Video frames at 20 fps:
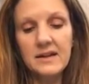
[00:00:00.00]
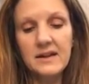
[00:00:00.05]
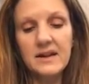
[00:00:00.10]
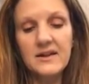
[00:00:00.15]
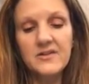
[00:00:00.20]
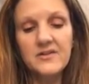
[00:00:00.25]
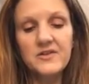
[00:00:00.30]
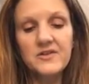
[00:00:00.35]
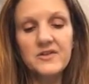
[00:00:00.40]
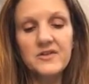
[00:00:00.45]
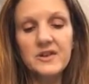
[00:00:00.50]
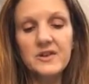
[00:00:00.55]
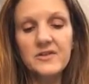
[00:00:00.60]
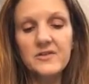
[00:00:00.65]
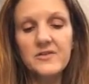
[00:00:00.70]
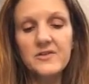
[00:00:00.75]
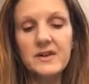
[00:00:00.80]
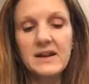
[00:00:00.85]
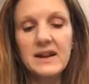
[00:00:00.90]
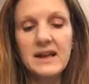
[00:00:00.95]
It does
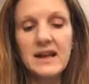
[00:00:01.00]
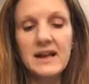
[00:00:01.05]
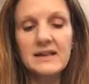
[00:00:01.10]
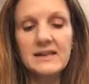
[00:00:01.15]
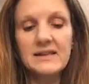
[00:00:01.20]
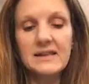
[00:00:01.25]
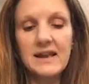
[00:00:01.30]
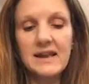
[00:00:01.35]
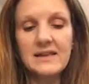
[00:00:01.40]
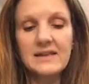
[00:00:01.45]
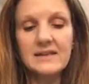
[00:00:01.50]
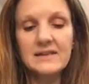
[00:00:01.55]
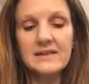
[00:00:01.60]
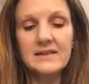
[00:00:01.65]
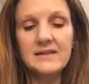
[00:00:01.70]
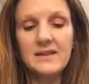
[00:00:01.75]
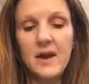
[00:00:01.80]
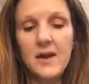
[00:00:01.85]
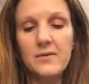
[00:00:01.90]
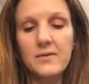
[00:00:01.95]
not really exist,
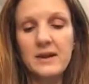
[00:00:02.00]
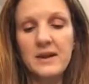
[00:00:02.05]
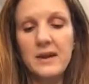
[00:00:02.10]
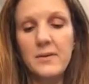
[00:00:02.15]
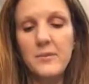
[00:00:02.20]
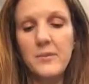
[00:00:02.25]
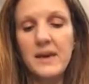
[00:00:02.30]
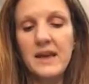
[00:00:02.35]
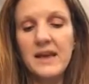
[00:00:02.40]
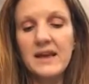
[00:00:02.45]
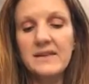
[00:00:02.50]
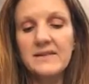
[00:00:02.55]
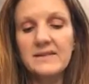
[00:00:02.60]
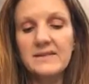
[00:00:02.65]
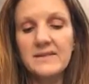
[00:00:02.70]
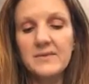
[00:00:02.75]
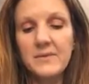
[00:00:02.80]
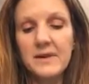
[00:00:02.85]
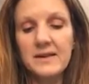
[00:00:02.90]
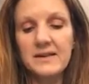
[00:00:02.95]
it only appears
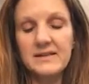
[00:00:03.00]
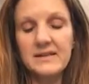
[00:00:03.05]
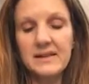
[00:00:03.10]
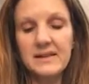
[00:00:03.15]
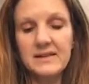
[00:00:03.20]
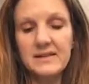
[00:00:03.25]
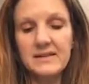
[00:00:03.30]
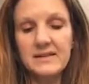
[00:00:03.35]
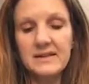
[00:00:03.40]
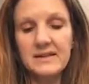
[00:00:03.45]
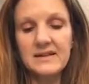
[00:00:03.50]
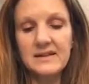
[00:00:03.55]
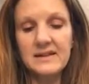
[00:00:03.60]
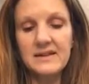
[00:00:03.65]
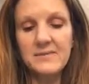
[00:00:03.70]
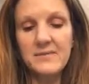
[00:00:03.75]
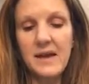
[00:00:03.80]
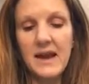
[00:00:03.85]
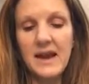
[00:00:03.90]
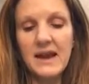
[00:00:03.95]
to exist. It is
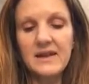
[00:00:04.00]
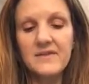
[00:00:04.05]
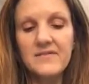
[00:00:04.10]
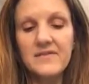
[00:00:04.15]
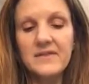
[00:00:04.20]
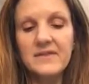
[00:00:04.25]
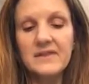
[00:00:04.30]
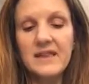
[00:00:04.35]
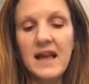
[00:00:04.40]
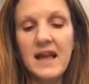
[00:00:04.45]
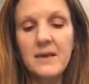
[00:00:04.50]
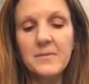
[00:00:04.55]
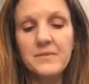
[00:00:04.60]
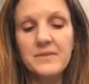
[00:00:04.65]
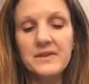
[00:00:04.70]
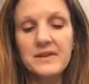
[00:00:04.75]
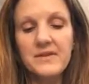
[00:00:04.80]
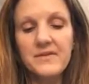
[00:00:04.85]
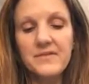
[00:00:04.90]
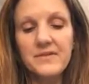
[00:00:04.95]
made of the same
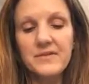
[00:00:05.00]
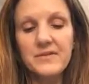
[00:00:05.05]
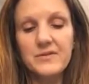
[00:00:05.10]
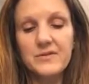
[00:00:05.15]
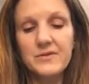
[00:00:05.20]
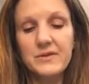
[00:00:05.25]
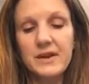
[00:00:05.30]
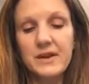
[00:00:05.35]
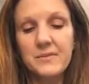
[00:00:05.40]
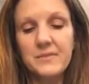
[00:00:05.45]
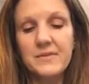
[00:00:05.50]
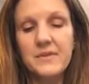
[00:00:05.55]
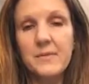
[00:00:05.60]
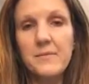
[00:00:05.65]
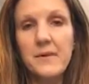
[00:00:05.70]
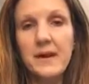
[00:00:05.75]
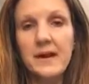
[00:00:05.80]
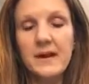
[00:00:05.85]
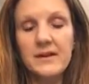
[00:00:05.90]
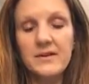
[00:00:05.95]
stuff as dreams are
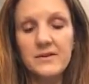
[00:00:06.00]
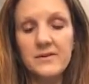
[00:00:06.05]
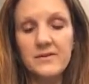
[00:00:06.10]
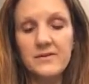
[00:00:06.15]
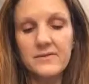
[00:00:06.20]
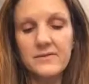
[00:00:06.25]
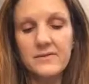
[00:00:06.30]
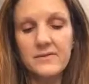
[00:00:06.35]
made of.